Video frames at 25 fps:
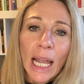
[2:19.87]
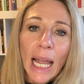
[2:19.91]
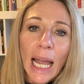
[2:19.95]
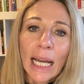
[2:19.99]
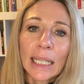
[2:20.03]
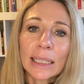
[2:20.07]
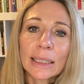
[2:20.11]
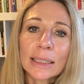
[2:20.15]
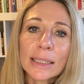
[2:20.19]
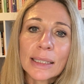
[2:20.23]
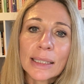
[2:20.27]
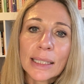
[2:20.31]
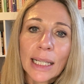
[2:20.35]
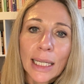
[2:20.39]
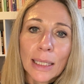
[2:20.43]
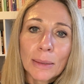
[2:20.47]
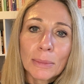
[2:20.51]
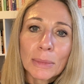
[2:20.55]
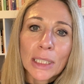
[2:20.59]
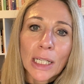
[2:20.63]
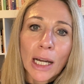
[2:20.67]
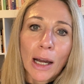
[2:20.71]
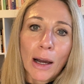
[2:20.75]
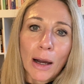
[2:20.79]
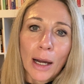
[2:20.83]
At the same
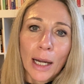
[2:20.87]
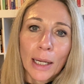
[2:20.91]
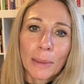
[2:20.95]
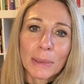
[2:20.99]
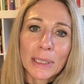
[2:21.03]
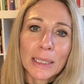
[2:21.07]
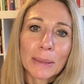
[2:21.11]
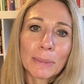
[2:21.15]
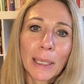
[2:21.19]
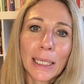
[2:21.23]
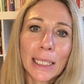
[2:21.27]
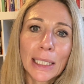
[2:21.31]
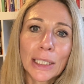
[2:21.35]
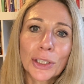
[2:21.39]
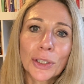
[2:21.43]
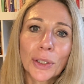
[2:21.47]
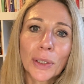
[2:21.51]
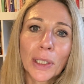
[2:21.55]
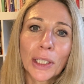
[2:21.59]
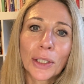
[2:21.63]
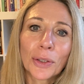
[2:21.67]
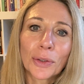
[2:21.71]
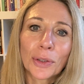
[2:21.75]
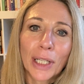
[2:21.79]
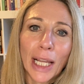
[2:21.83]
time, it's making sure
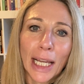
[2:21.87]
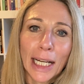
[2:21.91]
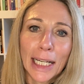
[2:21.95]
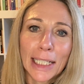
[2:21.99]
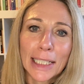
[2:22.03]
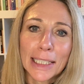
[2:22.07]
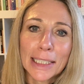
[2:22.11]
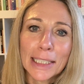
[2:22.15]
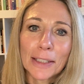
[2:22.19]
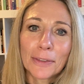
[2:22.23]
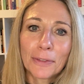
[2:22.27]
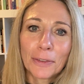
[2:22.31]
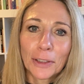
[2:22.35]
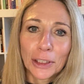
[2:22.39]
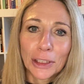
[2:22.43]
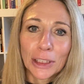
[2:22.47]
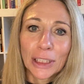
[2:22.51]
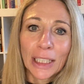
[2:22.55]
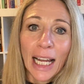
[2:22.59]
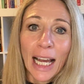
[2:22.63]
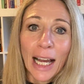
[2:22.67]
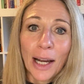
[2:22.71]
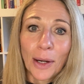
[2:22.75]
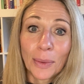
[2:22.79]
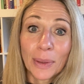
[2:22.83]
that you're getting
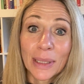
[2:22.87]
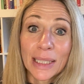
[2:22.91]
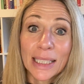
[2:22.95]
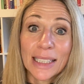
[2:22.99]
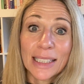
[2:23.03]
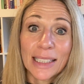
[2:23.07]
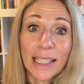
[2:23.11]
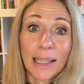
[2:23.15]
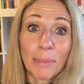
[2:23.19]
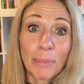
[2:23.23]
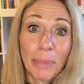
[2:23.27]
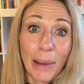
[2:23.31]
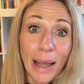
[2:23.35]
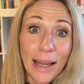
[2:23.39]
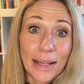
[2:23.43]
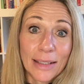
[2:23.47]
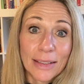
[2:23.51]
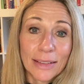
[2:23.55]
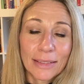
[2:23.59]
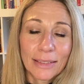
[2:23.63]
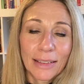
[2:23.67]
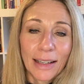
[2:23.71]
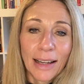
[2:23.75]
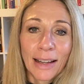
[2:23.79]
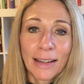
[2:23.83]
sufficient hours in bed.
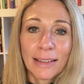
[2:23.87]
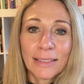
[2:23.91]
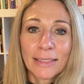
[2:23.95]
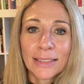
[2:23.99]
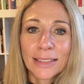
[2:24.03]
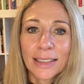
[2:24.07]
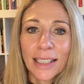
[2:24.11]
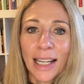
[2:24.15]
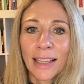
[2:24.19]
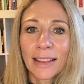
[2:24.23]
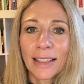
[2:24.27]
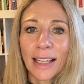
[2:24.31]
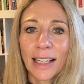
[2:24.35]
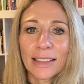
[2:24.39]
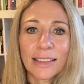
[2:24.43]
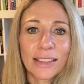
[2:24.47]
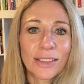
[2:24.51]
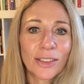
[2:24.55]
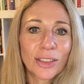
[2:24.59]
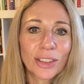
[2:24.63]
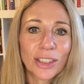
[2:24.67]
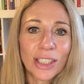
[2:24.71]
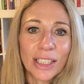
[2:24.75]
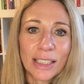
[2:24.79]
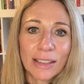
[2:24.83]
And that's
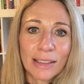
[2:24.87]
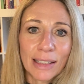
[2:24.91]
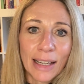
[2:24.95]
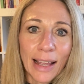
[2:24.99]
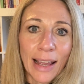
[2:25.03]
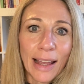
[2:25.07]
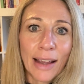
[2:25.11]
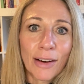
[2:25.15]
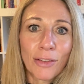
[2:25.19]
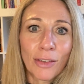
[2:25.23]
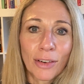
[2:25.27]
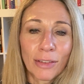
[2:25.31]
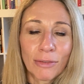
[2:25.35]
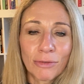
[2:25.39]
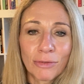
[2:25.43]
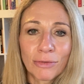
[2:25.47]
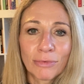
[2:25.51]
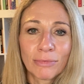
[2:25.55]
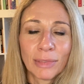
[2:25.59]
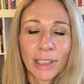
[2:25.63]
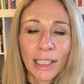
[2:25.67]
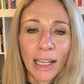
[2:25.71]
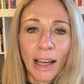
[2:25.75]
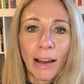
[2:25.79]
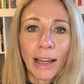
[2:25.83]
not just
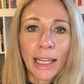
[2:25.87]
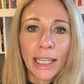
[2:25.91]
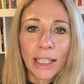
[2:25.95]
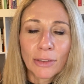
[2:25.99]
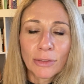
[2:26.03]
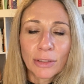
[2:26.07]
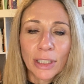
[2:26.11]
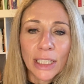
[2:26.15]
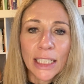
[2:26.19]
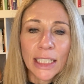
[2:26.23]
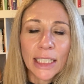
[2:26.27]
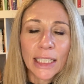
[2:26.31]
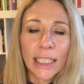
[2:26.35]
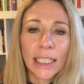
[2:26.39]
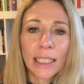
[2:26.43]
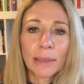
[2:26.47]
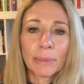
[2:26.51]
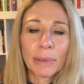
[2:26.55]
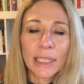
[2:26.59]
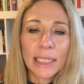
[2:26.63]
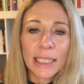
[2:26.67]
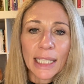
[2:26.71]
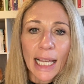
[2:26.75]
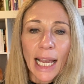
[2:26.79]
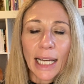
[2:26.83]
lying reading,
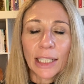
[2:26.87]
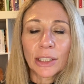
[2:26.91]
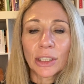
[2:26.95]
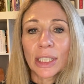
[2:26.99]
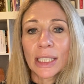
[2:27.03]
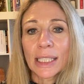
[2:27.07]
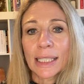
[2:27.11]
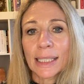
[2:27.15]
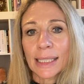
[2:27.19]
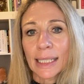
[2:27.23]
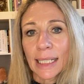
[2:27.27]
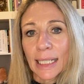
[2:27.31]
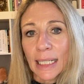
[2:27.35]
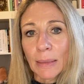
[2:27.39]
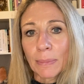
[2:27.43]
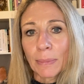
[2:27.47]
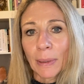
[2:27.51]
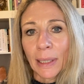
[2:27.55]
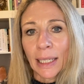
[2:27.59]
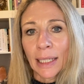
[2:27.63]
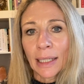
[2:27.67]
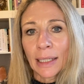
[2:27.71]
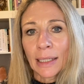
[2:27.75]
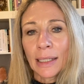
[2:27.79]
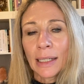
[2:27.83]
but it's actually
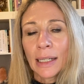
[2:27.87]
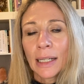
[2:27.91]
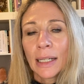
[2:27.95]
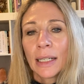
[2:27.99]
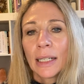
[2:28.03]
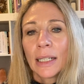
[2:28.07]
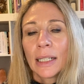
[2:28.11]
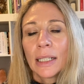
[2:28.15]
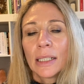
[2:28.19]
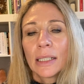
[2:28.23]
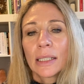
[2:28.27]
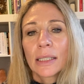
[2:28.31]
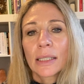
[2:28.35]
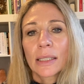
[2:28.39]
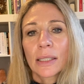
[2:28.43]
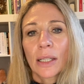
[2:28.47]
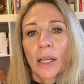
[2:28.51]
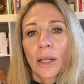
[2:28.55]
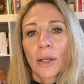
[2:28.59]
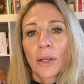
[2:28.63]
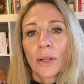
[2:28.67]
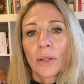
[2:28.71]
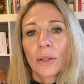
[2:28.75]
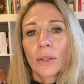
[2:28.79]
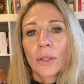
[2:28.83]
sleeping.
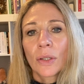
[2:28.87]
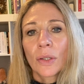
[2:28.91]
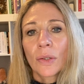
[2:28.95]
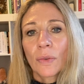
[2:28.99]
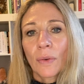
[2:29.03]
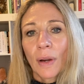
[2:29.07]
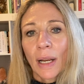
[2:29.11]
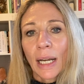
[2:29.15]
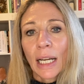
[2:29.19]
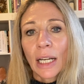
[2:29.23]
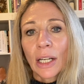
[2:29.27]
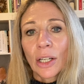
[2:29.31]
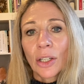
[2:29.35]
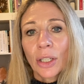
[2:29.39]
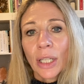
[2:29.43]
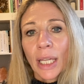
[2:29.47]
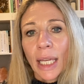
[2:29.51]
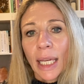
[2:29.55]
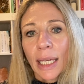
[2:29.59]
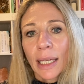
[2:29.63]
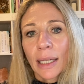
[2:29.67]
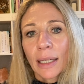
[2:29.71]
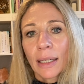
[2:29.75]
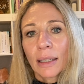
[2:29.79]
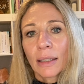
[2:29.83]
So you're really
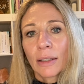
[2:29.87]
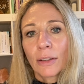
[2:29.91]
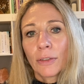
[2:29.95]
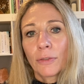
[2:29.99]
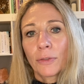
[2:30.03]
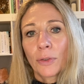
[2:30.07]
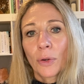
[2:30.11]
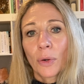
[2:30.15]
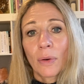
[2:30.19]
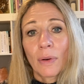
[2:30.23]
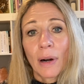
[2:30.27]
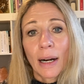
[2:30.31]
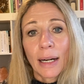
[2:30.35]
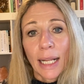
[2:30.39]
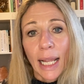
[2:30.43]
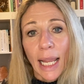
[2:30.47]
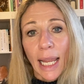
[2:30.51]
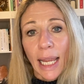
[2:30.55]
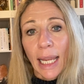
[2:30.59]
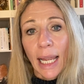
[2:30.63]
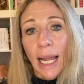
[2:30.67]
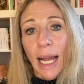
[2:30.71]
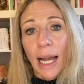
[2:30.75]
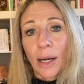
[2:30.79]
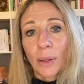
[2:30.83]
looking for around
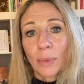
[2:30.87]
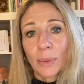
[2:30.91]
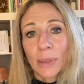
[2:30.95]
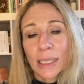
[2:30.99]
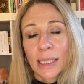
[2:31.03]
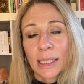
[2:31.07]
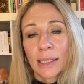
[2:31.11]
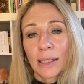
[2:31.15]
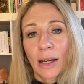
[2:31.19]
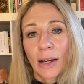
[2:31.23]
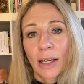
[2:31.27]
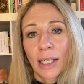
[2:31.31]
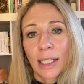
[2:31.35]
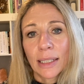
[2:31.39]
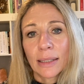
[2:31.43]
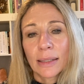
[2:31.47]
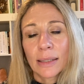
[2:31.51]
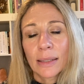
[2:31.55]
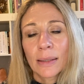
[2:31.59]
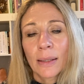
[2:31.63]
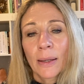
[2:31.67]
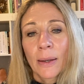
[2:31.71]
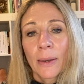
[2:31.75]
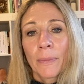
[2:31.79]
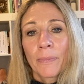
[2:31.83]
8 hours a night.